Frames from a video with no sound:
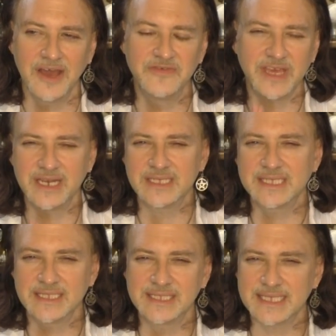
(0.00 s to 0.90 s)
of
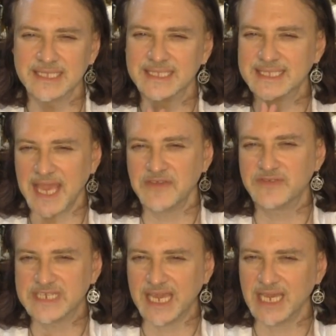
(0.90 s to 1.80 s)
innocence and
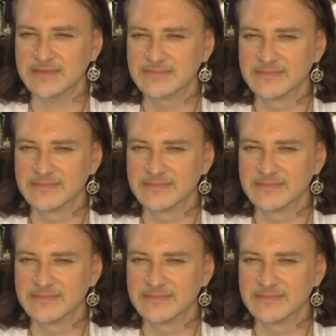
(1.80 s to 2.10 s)
safety.